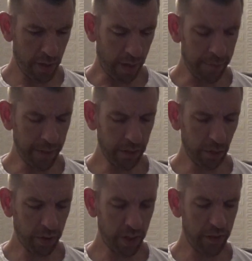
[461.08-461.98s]
I've been
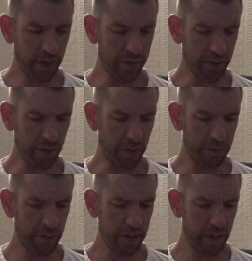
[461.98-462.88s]
looking at this. So I was
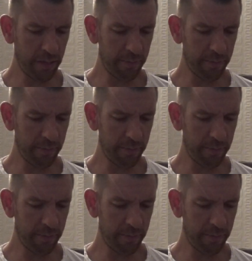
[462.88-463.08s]
reading